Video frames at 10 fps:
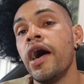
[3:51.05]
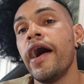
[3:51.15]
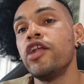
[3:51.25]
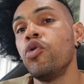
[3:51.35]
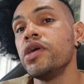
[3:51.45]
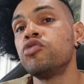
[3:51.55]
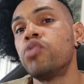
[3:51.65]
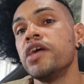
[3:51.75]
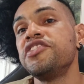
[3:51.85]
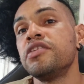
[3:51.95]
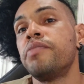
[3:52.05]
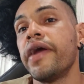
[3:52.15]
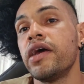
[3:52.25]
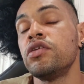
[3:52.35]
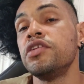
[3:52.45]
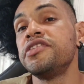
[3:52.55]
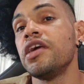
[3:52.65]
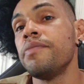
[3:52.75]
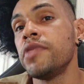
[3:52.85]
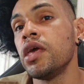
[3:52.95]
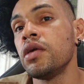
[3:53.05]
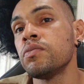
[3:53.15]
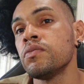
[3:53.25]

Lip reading: I don't eat rice and bread on the same day.